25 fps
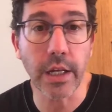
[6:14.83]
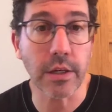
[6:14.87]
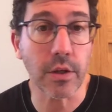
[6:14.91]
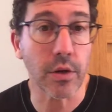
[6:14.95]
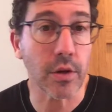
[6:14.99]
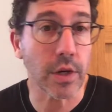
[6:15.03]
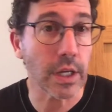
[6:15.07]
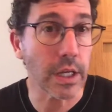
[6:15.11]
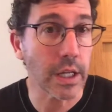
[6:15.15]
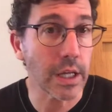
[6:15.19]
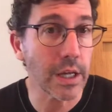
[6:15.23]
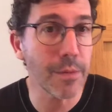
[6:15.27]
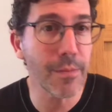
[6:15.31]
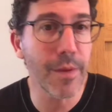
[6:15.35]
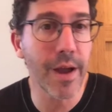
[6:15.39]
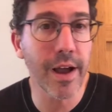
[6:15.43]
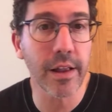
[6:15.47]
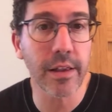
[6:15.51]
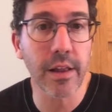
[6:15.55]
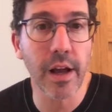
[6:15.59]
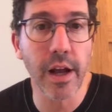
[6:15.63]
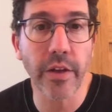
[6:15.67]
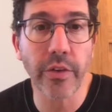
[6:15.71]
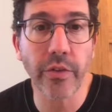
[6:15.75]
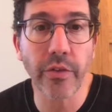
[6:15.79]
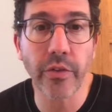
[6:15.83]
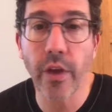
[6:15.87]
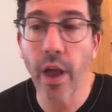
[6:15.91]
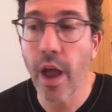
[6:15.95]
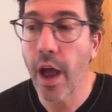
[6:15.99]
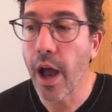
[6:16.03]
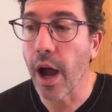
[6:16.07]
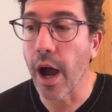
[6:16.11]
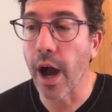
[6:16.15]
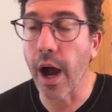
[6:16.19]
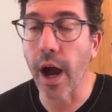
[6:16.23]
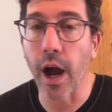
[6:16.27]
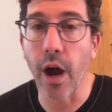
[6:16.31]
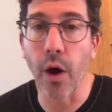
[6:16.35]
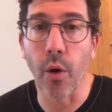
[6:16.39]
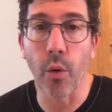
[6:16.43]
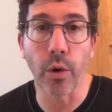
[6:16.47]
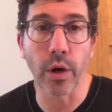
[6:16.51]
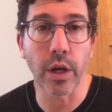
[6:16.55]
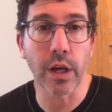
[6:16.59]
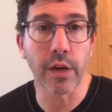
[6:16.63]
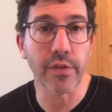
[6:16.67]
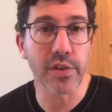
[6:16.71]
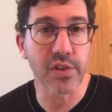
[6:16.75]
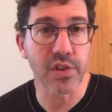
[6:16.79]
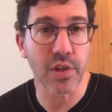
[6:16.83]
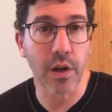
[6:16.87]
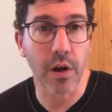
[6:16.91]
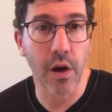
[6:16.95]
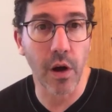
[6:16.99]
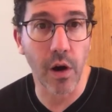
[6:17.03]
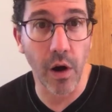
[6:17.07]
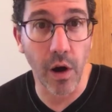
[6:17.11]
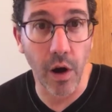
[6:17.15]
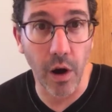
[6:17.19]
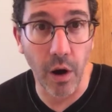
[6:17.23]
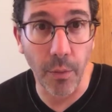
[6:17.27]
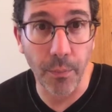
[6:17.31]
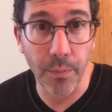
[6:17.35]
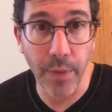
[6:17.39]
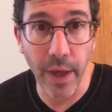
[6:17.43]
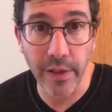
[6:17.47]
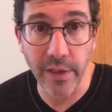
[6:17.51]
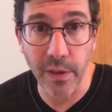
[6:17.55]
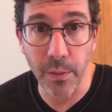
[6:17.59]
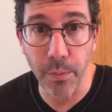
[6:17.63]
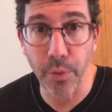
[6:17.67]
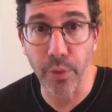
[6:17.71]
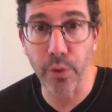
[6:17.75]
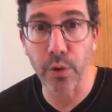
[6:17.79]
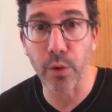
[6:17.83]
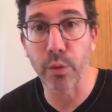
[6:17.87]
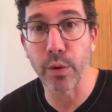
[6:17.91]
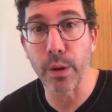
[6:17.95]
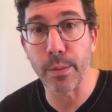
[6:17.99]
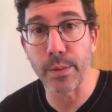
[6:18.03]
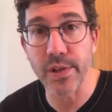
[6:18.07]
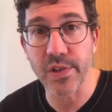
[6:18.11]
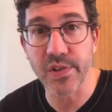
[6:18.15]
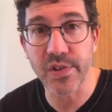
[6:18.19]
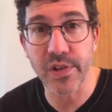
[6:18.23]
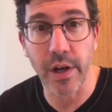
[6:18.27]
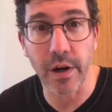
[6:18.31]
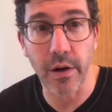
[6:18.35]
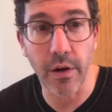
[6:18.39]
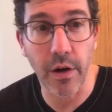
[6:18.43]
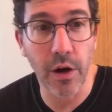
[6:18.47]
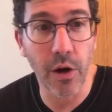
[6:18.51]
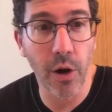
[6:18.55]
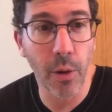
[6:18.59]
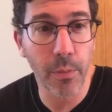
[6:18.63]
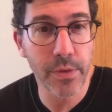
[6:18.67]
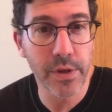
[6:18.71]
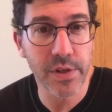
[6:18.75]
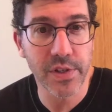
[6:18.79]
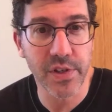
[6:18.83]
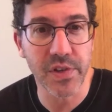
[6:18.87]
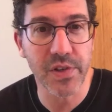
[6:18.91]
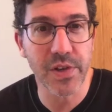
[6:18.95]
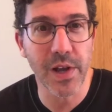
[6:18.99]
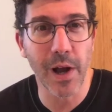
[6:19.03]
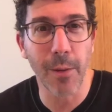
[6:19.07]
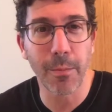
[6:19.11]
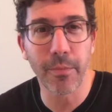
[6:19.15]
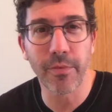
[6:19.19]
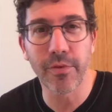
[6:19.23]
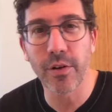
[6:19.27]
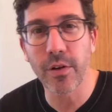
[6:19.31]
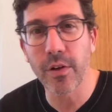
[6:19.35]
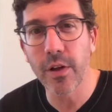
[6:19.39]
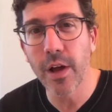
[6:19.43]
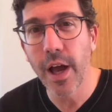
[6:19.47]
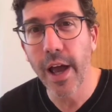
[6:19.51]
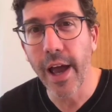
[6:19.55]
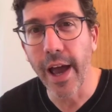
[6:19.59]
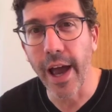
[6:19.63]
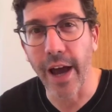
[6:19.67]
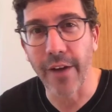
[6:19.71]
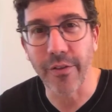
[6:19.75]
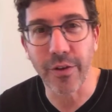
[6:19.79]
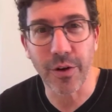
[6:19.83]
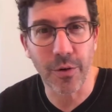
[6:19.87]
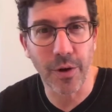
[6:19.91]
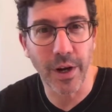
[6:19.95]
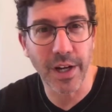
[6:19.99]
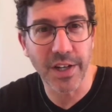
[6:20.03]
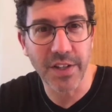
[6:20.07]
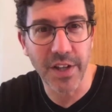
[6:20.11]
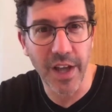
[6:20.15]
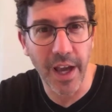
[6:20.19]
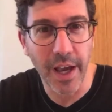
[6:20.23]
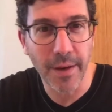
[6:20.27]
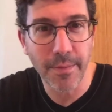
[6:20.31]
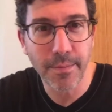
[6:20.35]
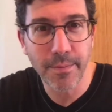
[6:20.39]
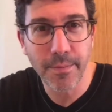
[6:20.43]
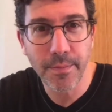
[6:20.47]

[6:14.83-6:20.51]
You can email us or give us a call at the Pearl Women's Center. I hope this is helpful. Have a great day.